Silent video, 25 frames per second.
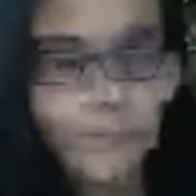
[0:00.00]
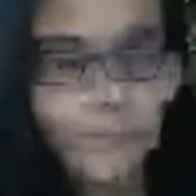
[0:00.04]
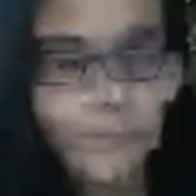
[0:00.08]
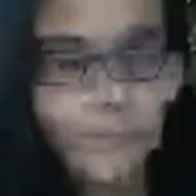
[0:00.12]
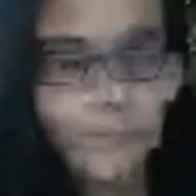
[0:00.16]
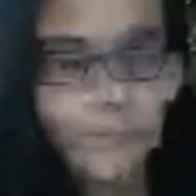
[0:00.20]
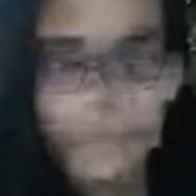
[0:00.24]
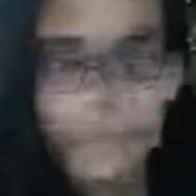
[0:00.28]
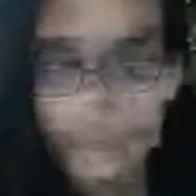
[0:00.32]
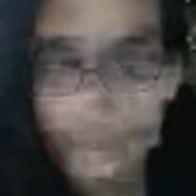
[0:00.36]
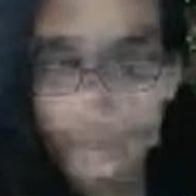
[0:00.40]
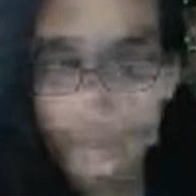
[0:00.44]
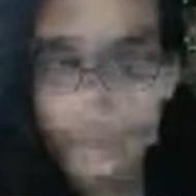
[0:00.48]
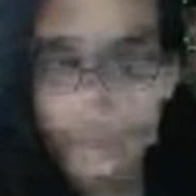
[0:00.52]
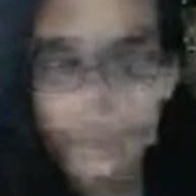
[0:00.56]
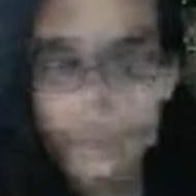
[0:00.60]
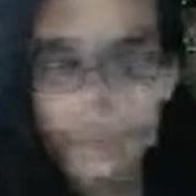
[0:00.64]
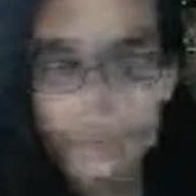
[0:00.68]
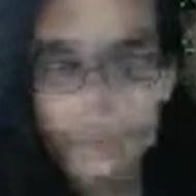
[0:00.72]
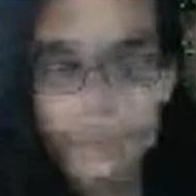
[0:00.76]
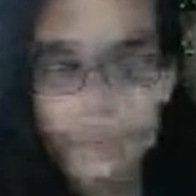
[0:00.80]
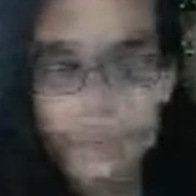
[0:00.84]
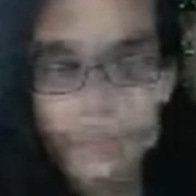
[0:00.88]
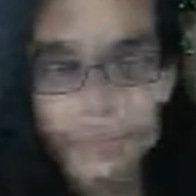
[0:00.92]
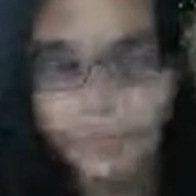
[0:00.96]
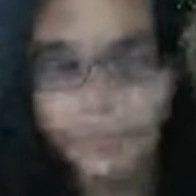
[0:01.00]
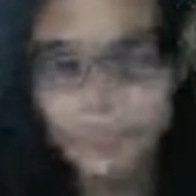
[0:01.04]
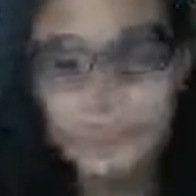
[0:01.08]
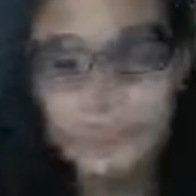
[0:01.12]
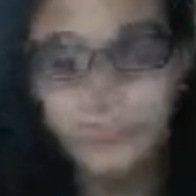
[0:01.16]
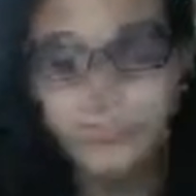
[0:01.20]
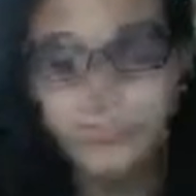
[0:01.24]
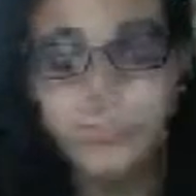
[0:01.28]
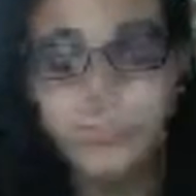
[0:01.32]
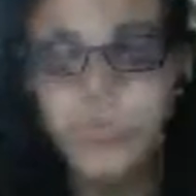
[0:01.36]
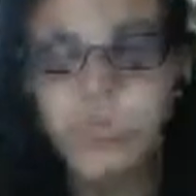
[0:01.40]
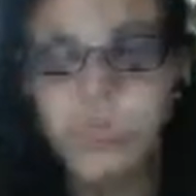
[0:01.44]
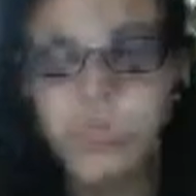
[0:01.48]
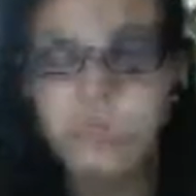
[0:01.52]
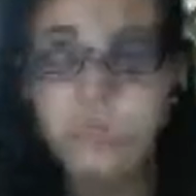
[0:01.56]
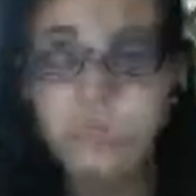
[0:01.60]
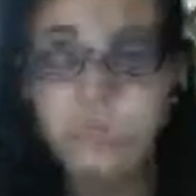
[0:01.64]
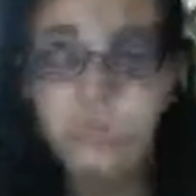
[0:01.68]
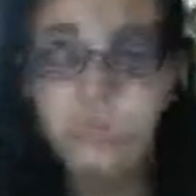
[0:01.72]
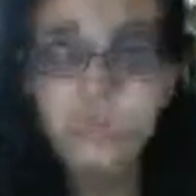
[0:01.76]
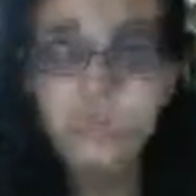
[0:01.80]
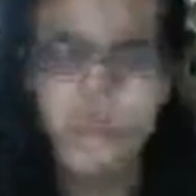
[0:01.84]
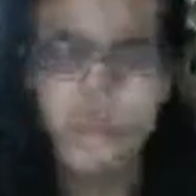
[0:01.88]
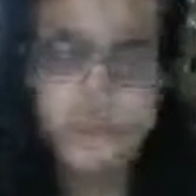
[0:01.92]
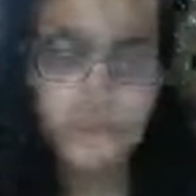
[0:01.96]
Before we jump into
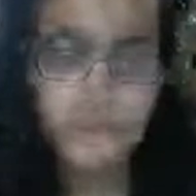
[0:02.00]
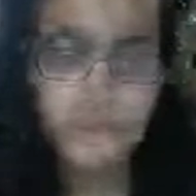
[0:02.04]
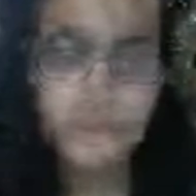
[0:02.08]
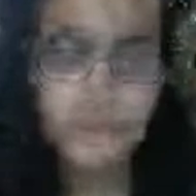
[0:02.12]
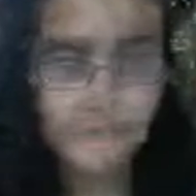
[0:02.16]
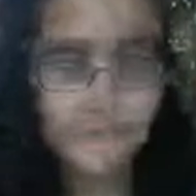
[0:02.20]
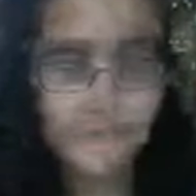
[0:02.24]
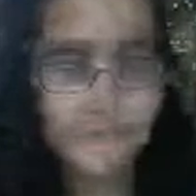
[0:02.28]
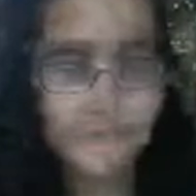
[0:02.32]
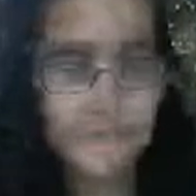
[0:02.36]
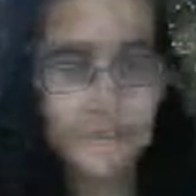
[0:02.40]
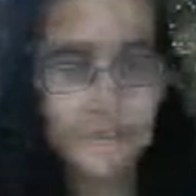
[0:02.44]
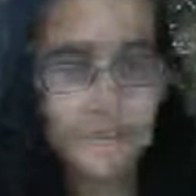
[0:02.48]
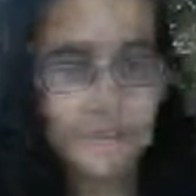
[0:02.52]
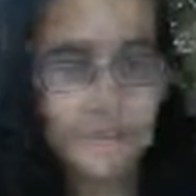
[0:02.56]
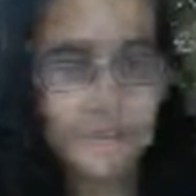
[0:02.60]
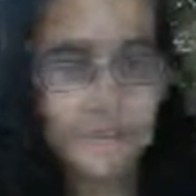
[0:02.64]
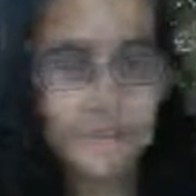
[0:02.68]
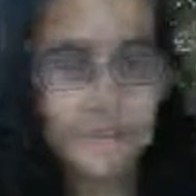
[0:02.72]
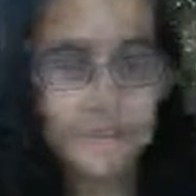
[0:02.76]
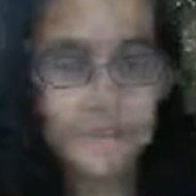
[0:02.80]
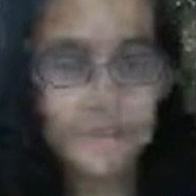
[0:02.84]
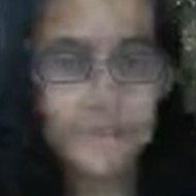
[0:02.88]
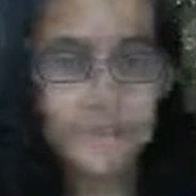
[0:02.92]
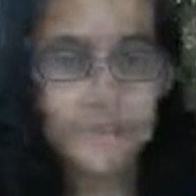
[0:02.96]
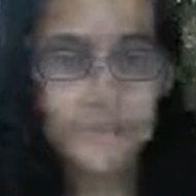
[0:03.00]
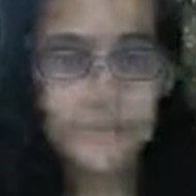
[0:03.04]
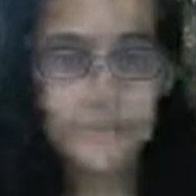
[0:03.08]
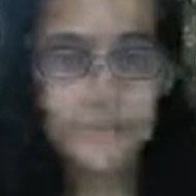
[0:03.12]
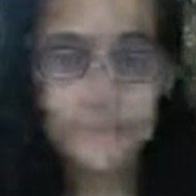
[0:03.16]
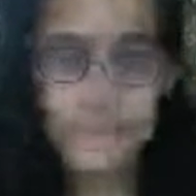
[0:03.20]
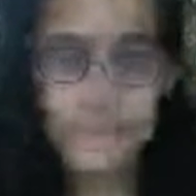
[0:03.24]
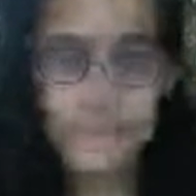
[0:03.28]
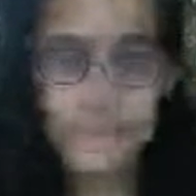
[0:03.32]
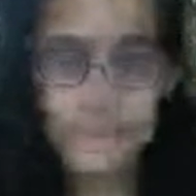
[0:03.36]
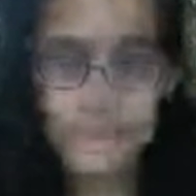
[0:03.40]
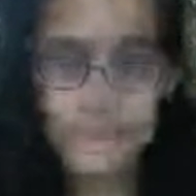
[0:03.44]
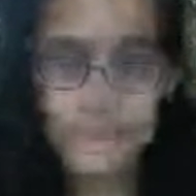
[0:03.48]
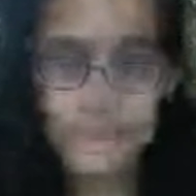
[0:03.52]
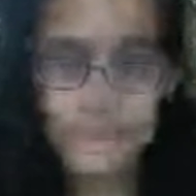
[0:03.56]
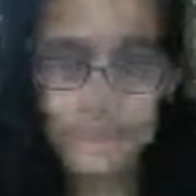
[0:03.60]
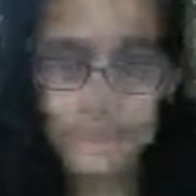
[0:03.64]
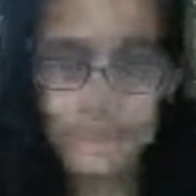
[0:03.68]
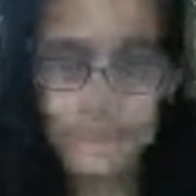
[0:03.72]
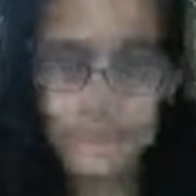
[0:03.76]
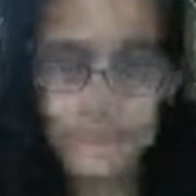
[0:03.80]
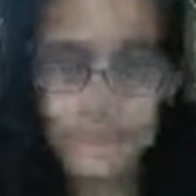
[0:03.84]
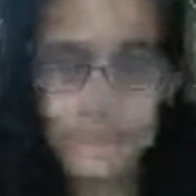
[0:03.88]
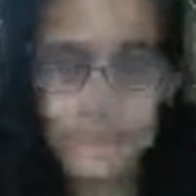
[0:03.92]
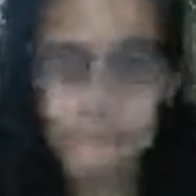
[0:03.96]
ubiquitin itself, I thought that we should
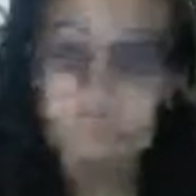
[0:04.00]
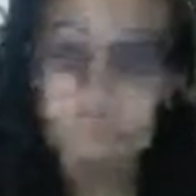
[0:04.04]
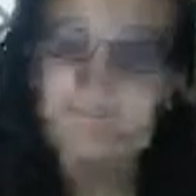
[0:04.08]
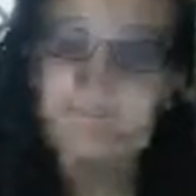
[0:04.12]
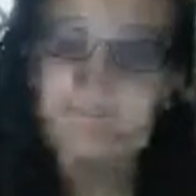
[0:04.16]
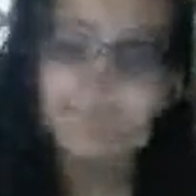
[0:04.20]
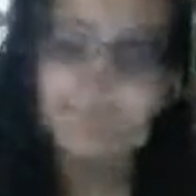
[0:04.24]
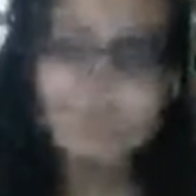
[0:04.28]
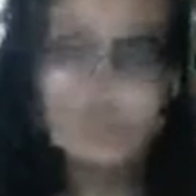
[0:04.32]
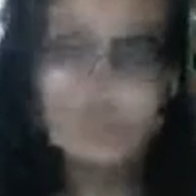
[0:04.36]
review some